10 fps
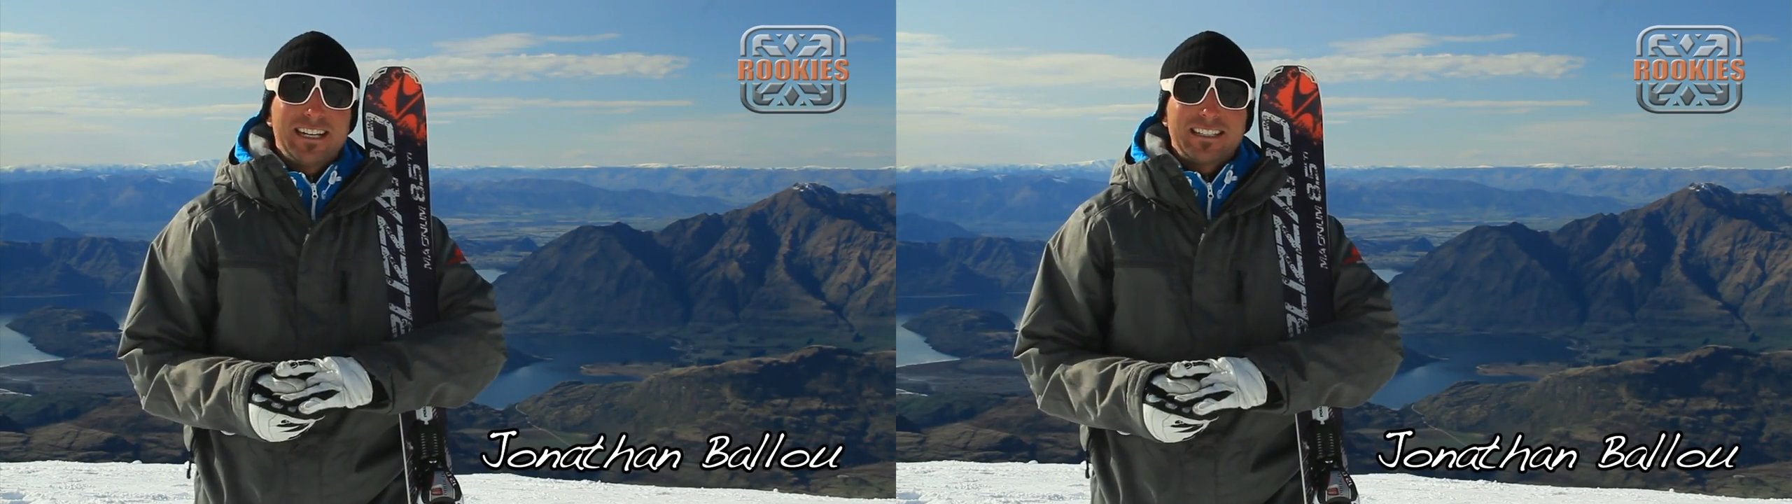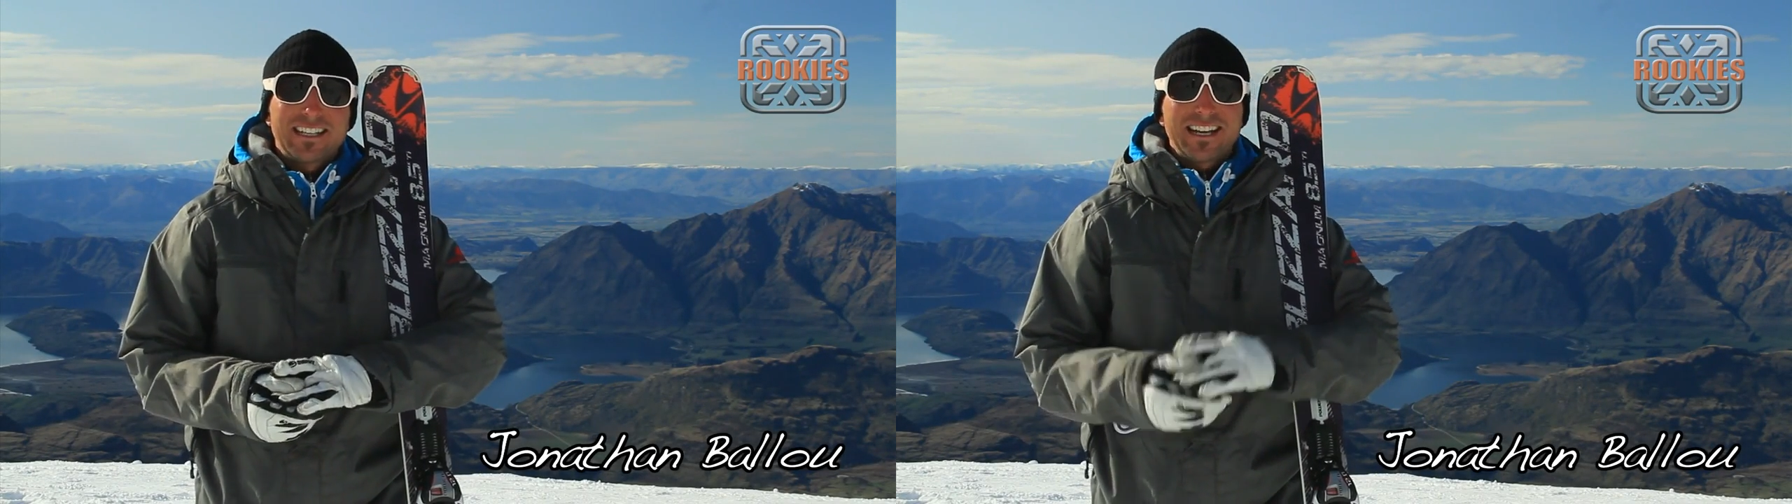
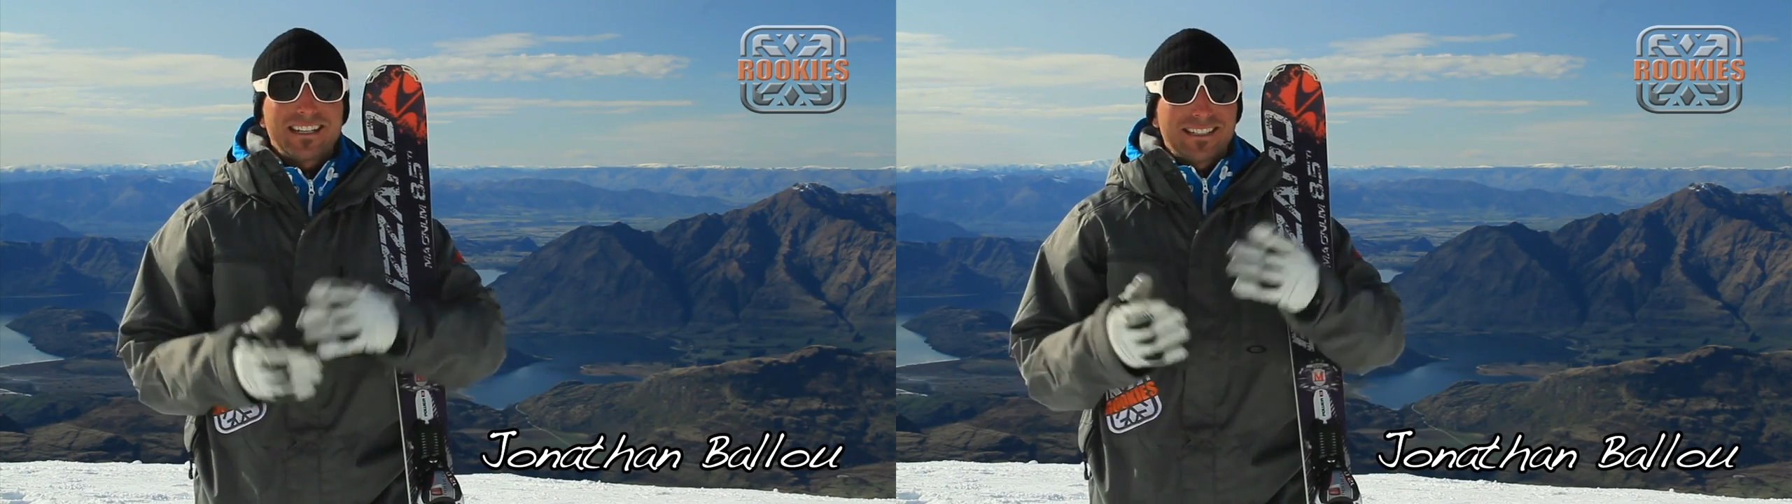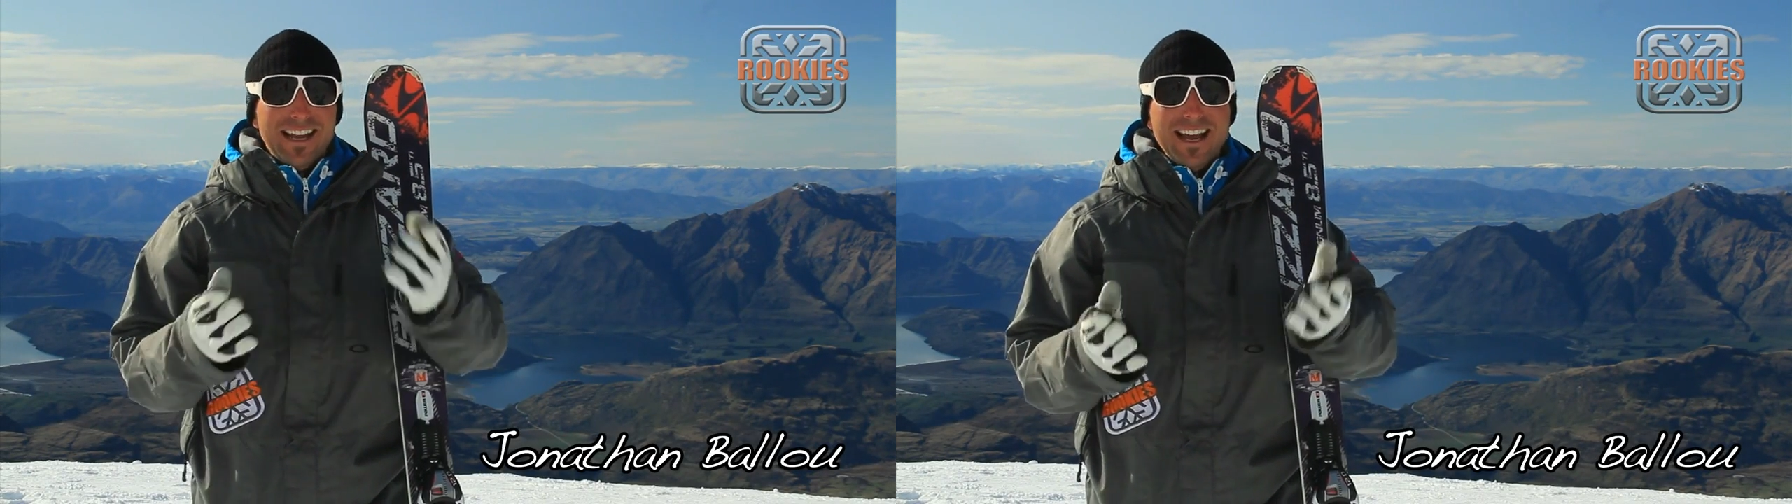
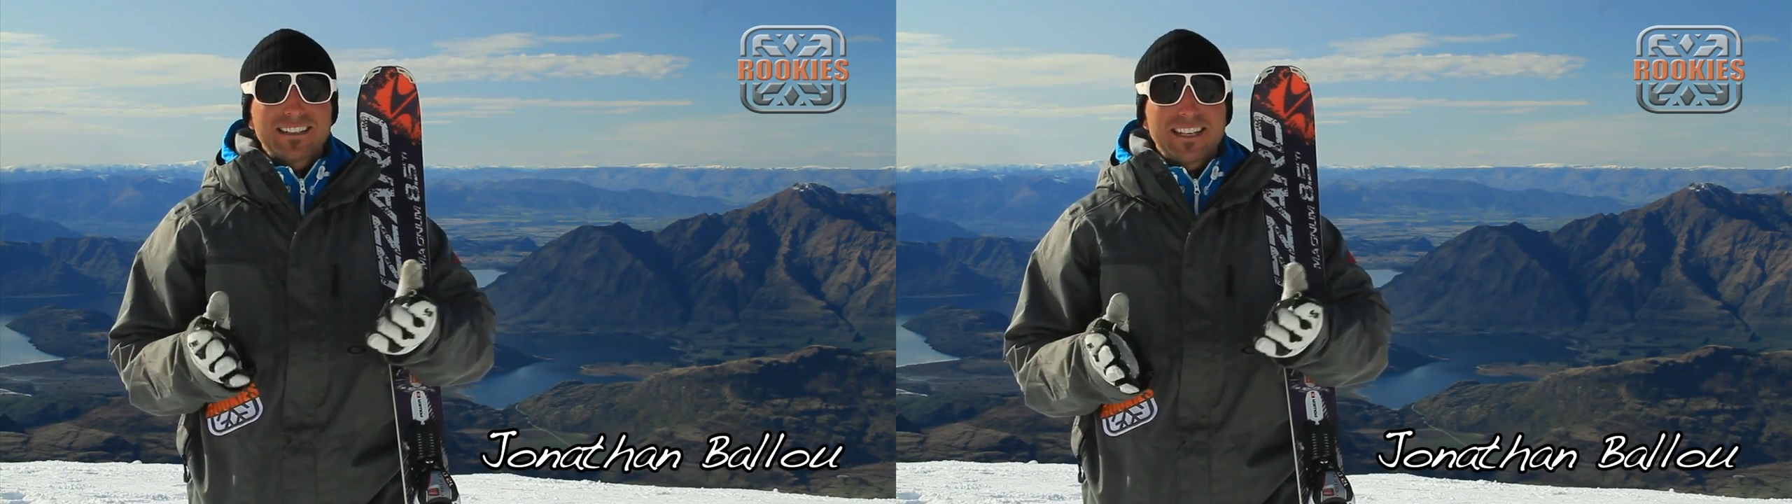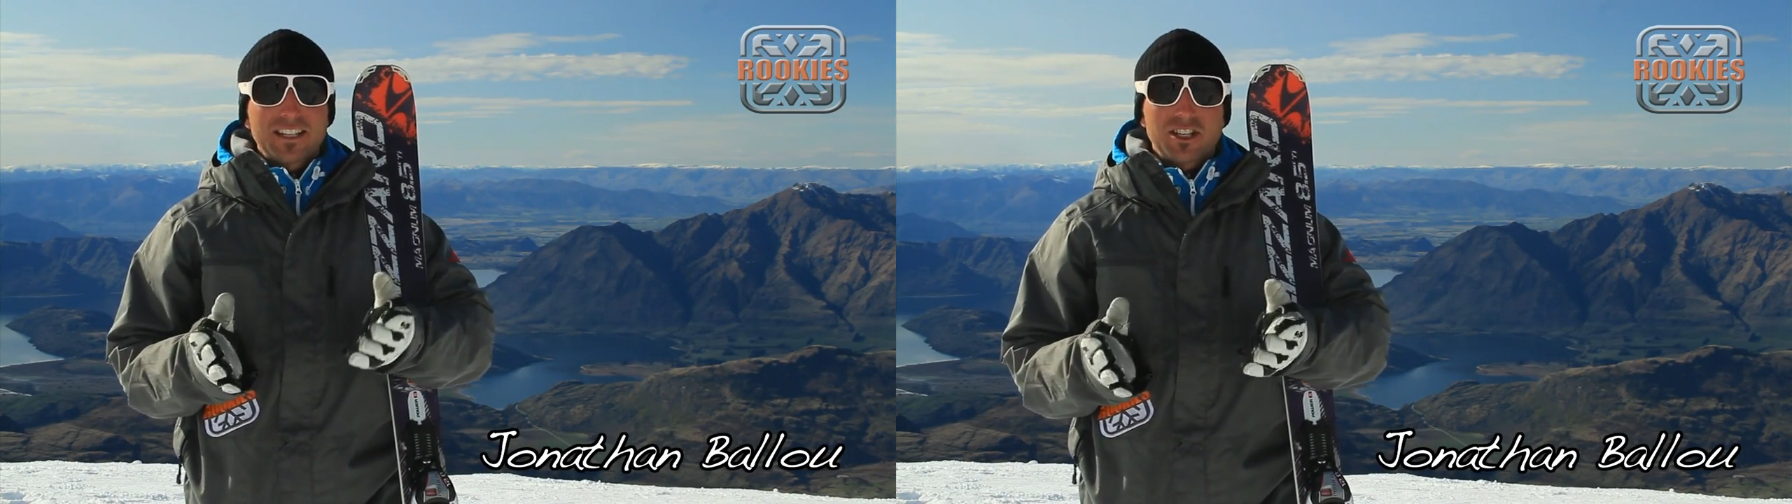Today I'd
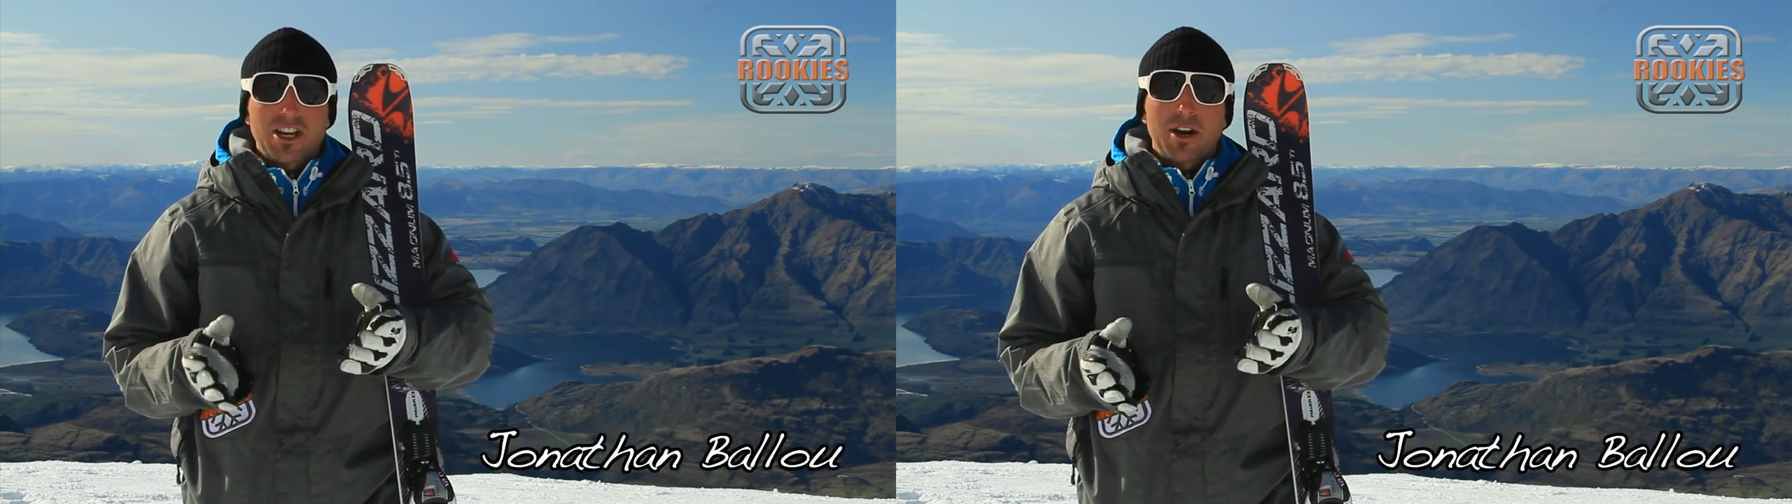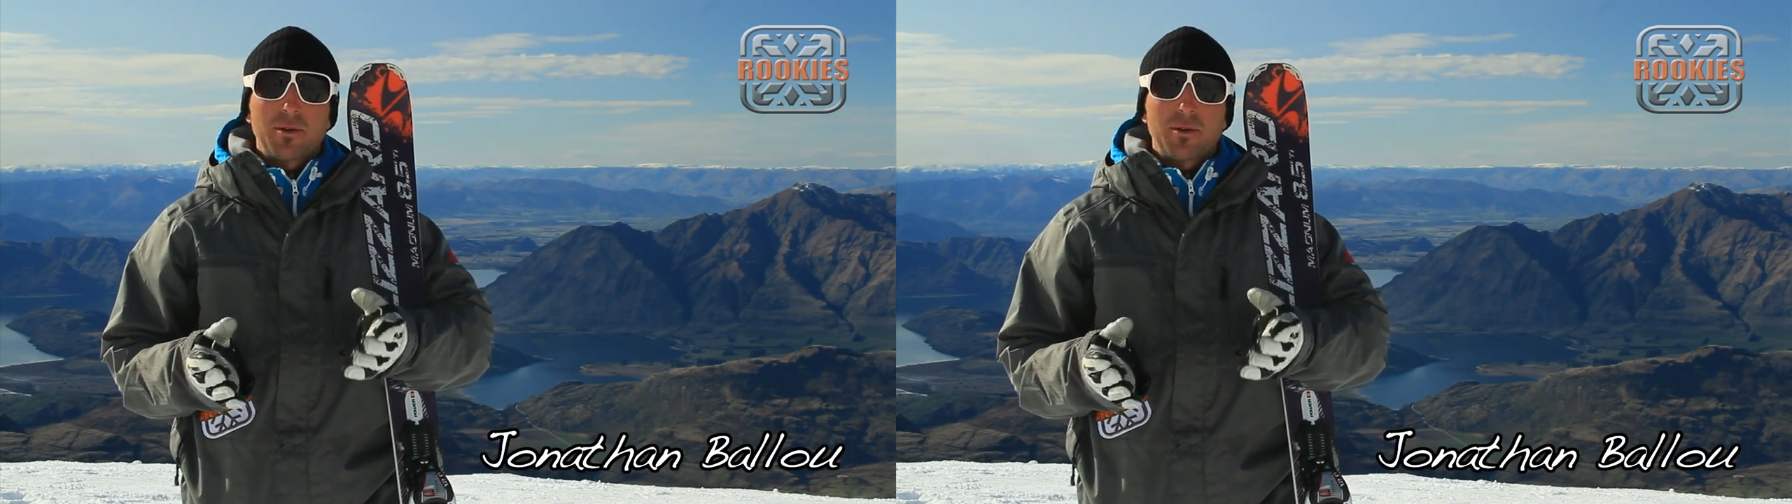like to share